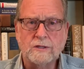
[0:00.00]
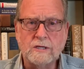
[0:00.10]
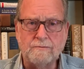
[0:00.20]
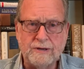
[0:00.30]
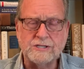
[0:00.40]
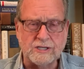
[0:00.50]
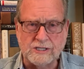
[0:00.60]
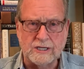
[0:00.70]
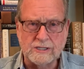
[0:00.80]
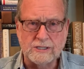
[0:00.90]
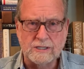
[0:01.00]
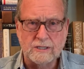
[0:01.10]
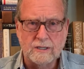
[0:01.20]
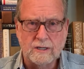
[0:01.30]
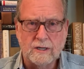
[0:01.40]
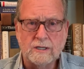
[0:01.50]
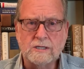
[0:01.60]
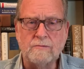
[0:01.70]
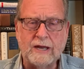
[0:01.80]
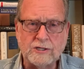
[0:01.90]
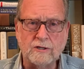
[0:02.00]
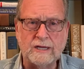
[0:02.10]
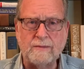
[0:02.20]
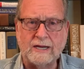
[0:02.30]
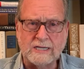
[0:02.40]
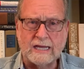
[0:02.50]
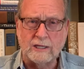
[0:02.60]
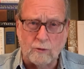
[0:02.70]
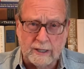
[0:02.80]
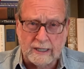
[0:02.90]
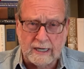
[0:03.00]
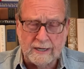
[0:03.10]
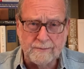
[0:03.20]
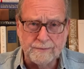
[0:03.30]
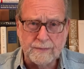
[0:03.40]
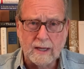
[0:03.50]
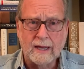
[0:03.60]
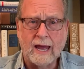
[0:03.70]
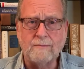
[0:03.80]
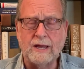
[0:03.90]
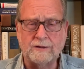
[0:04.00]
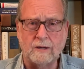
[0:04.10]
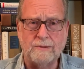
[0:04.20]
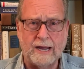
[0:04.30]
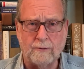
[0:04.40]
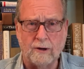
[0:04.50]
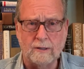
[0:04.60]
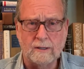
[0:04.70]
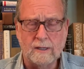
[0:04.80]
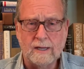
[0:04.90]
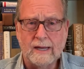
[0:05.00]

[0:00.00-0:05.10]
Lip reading: to businesses to make sure they maintain liquidity and make their payroll.